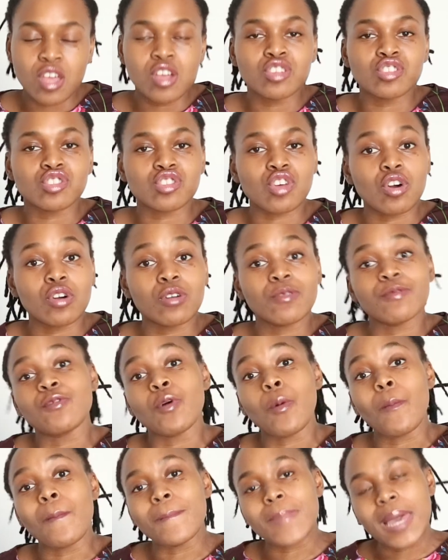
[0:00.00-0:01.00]
So
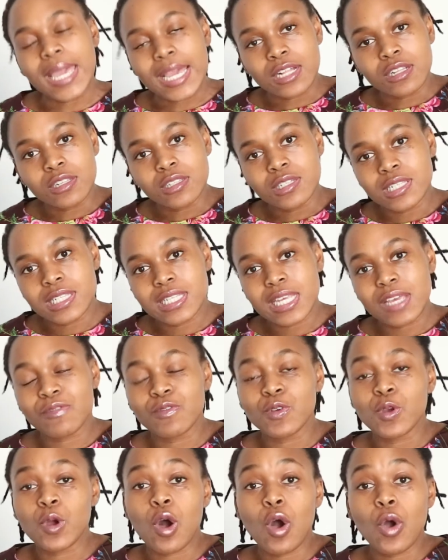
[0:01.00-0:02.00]
for males, if
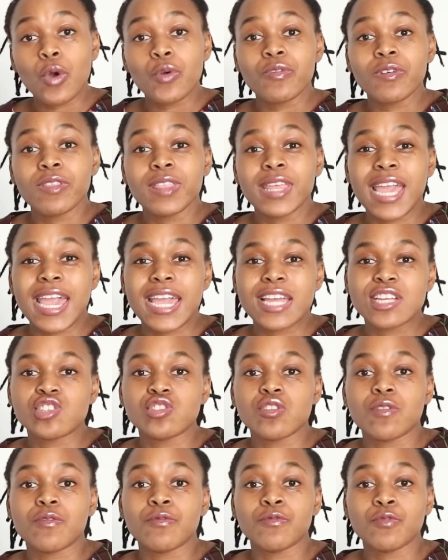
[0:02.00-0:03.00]
you are over the age
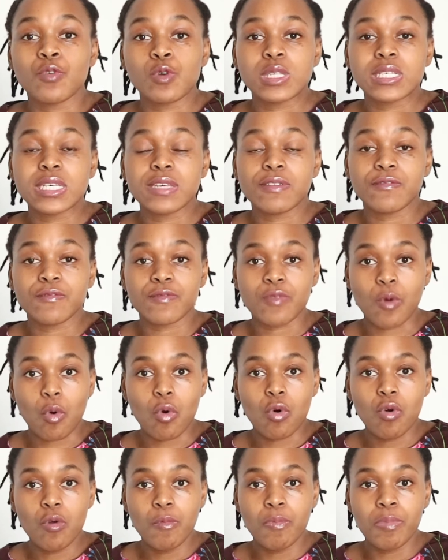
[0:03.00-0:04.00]
of
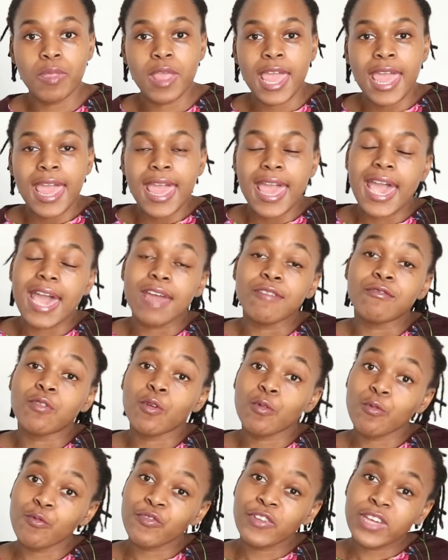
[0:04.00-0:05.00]
44, and
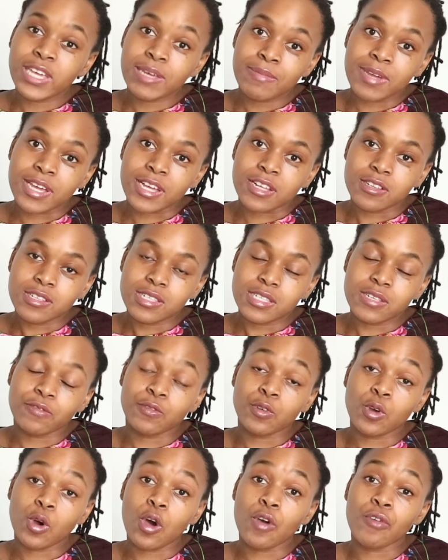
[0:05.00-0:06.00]
for females, if
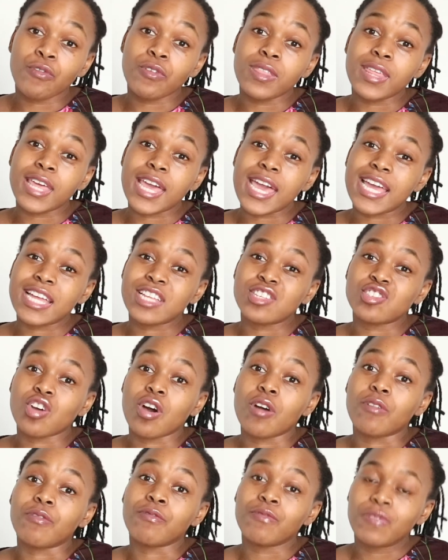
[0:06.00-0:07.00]
you are over the age
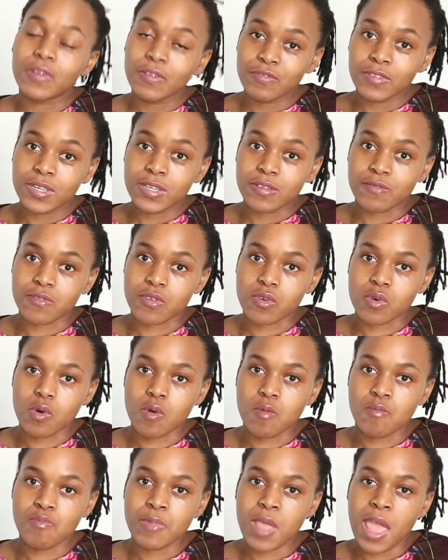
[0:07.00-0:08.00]
of
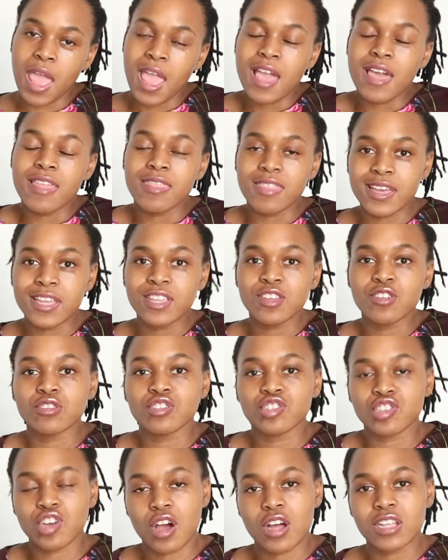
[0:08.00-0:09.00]
54, then your
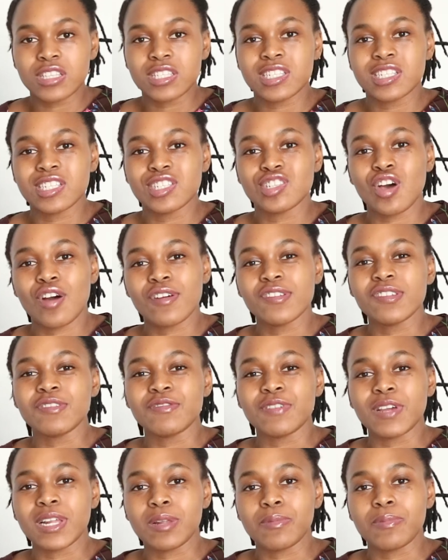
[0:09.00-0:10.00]
chances of
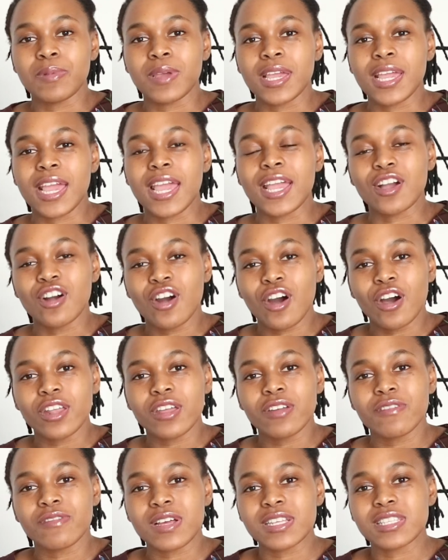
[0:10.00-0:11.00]
developing a
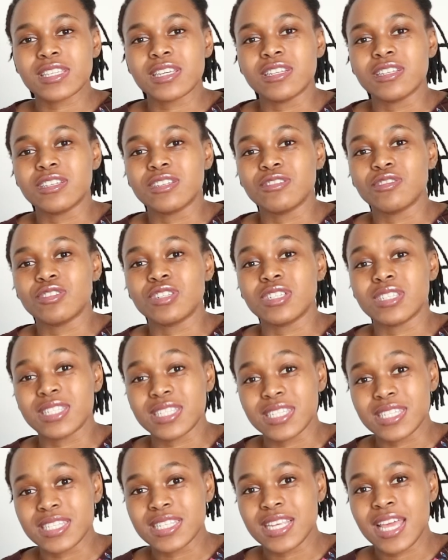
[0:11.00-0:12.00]
cardiovascular
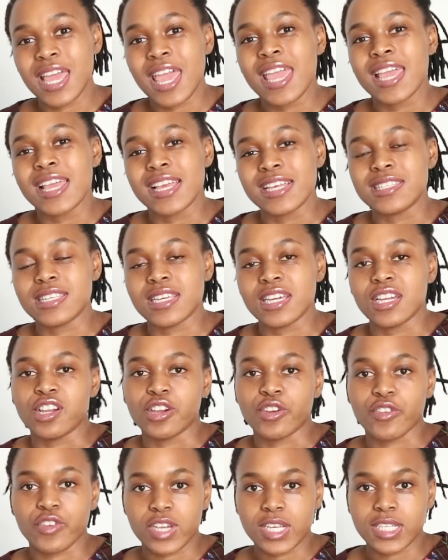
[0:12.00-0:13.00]
disease is
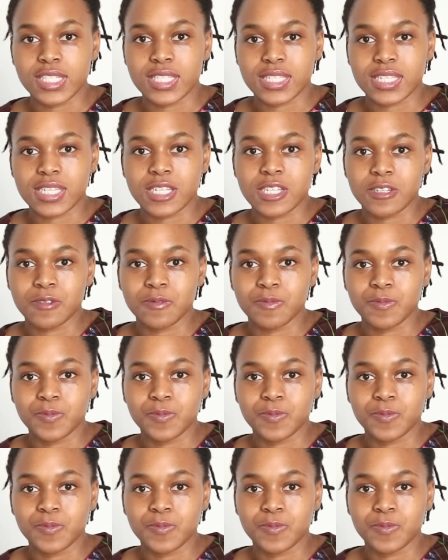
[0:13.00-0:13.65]
increased.